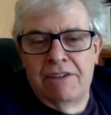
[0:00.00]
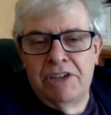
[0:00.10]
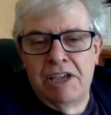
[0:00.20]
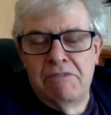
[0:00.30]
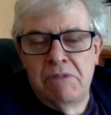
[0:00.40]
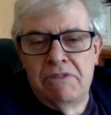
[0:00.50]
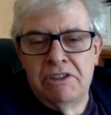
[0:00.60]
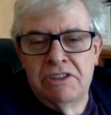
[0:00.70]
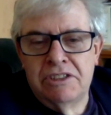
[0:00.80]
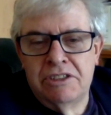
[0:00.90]
forgive me
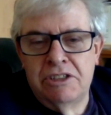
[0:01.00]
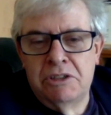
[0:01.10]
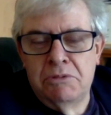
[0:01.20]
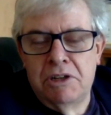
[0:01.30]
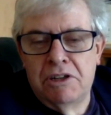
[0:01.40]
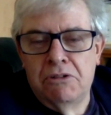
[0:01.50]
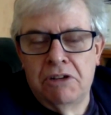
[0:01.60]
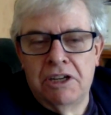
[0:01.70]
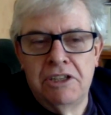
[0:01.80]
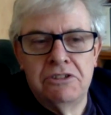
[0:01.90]
for using the word
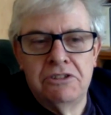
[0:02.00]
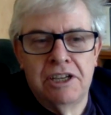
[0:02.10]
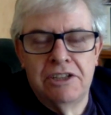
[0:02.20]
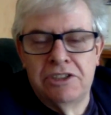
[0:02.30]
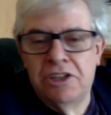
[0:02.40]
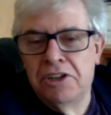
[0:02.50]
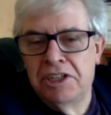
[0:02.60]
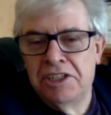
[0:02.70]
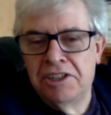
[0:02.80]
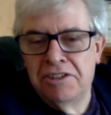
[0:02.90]
lawyer. You say
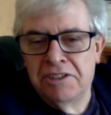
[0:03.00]
attorney, don't